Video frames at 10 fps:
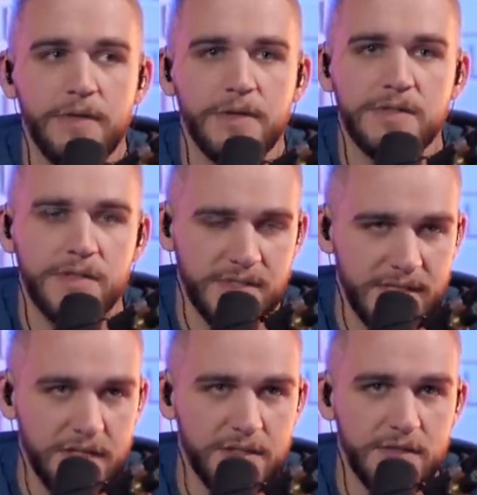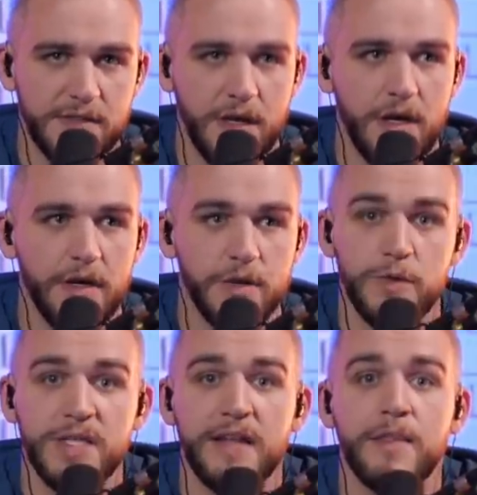There's distinctions on
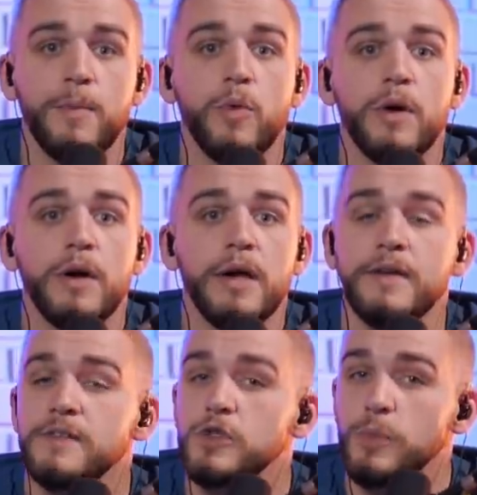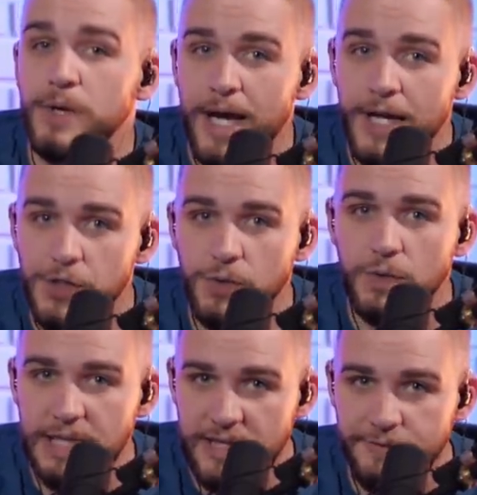who's got the more supernatural
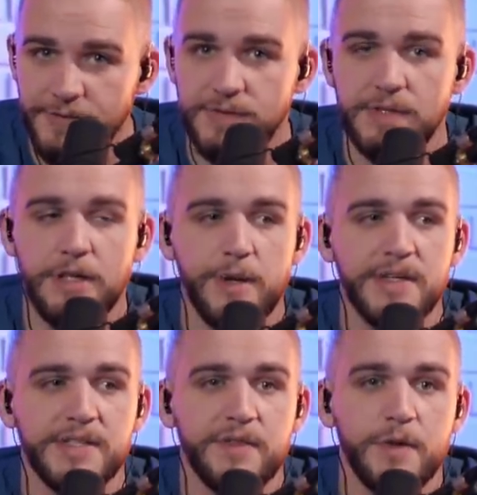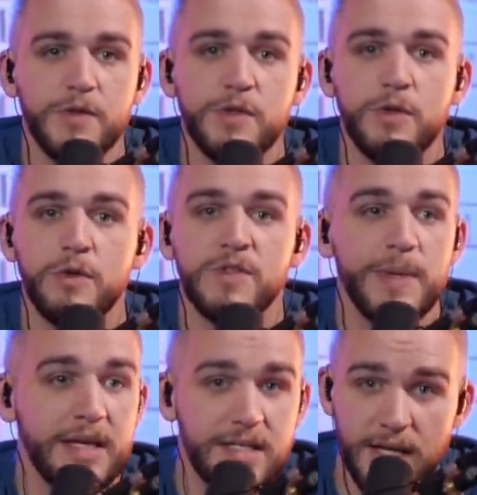gifts. You know, is it those who
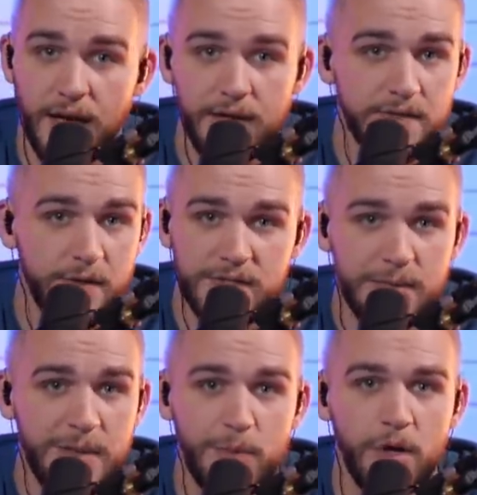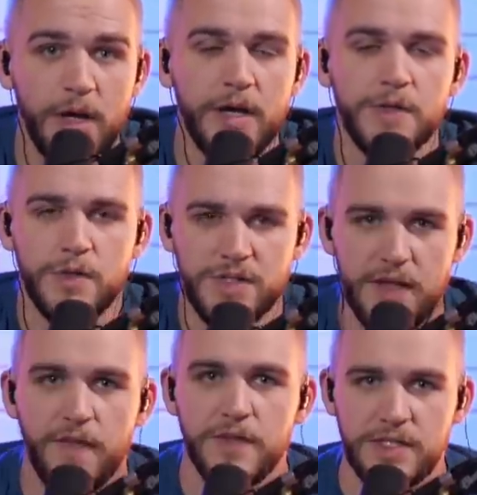speak in tongues? Those seem to be more. So you're saying
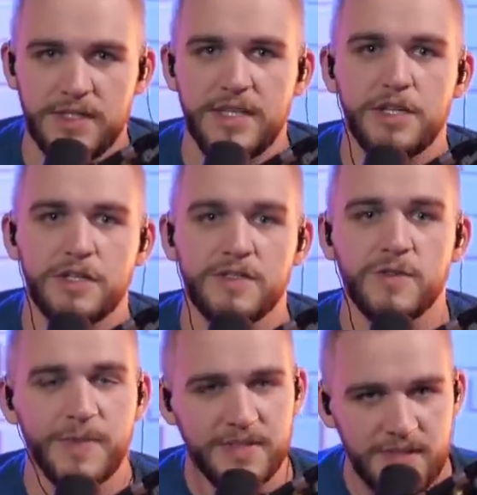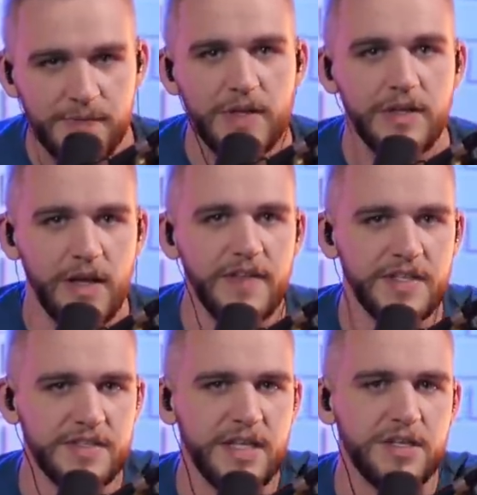that there's distinctions specifically on the
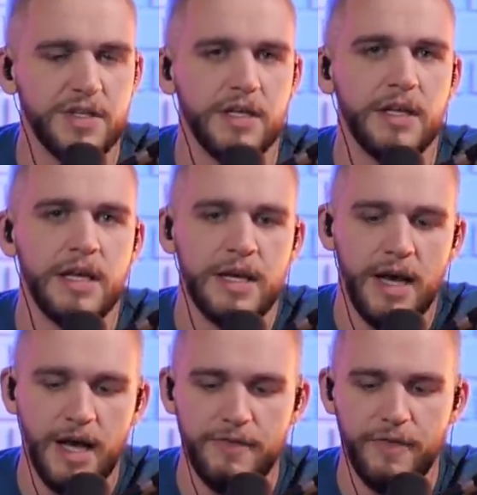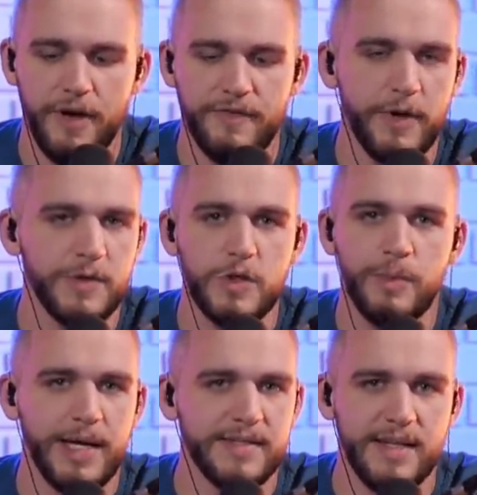distinction of, of those who
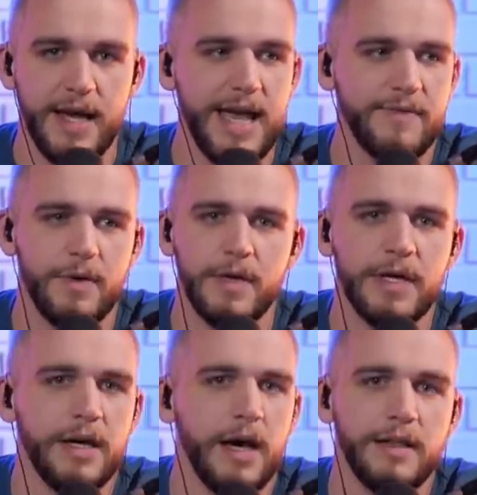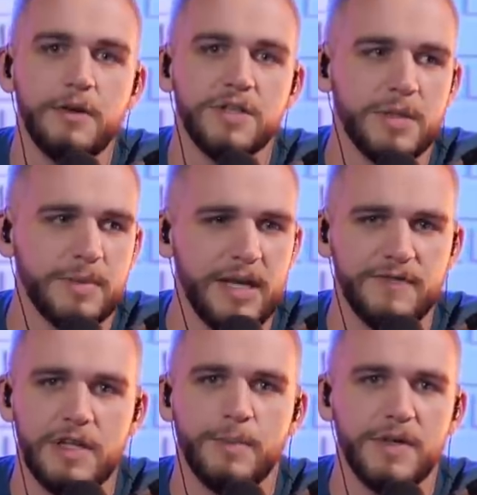might say, I have a, a leadership gift
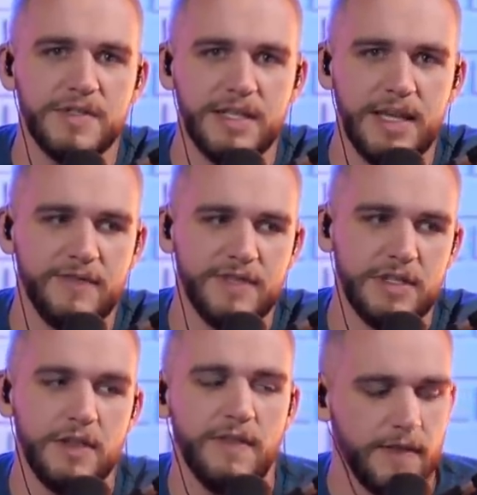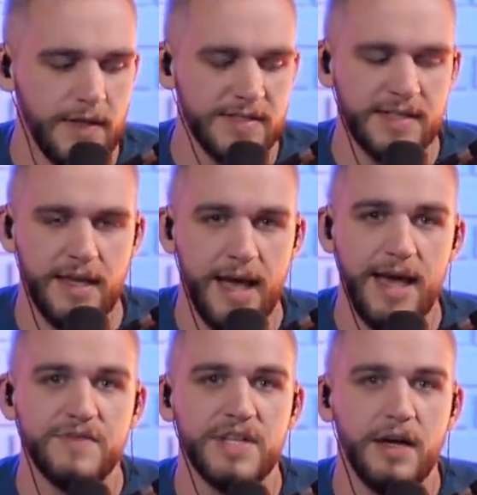and a mercy gift, and they say, I
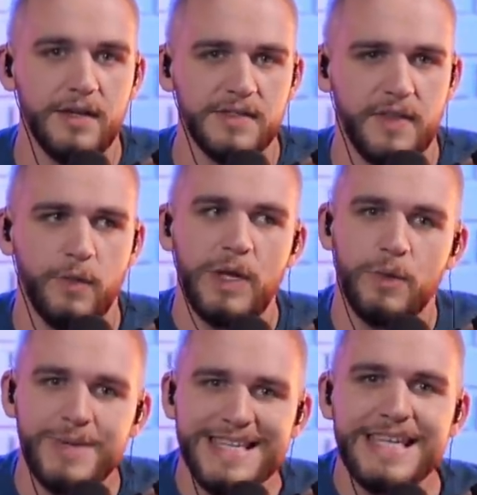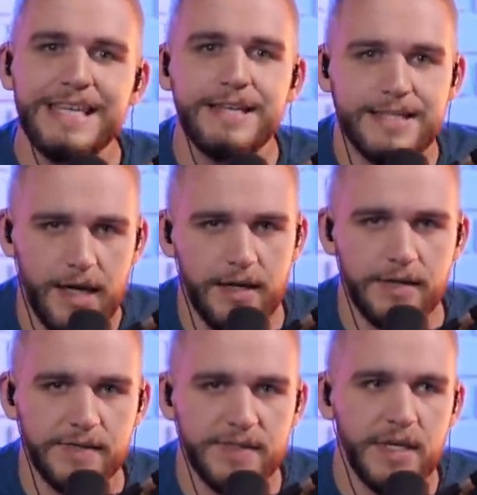have tongues. And like, we don't need
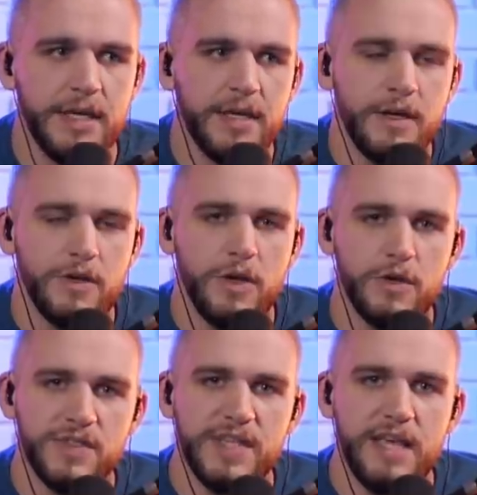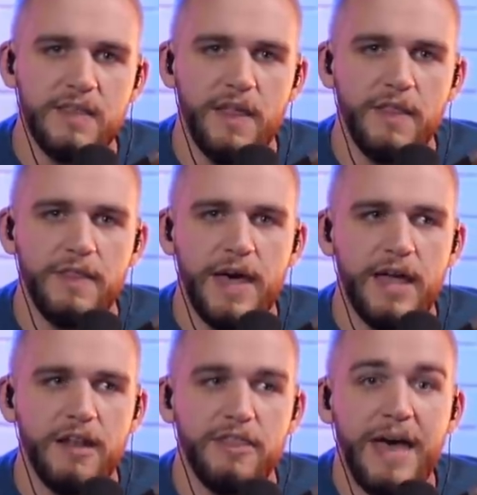tongues you're saying that
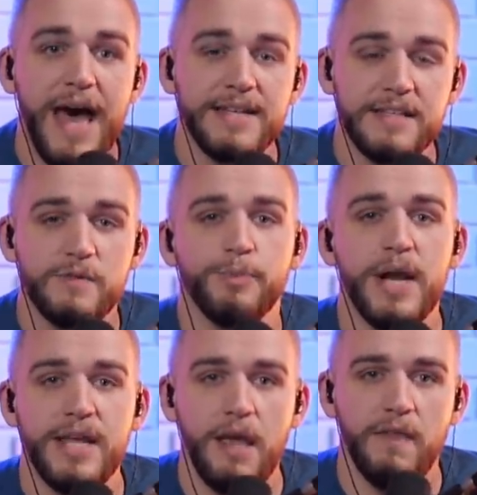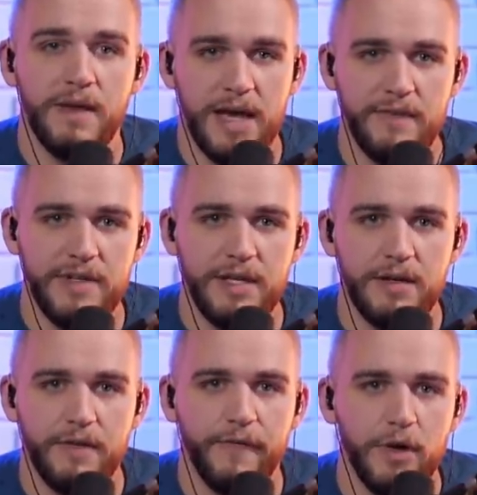that that is breaking the covenant
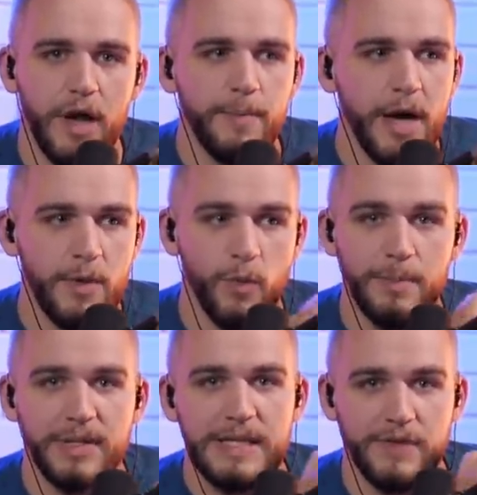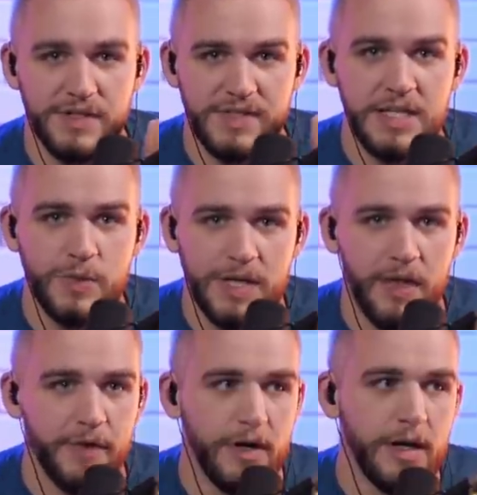for a, one believer to say to
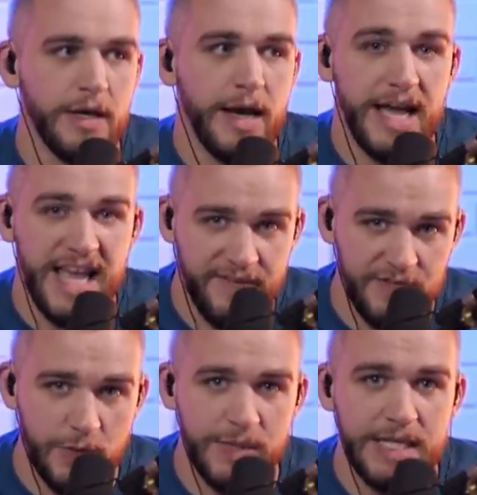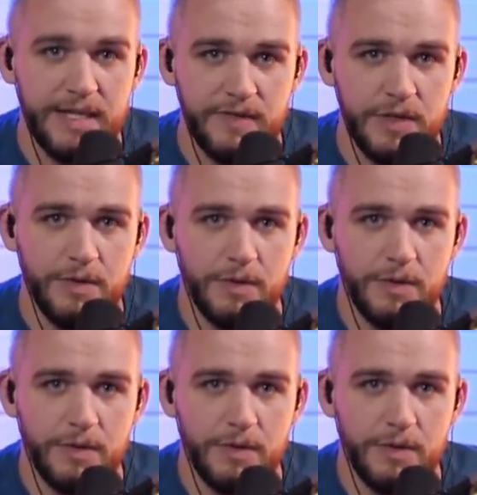another, "I have no need well, of you."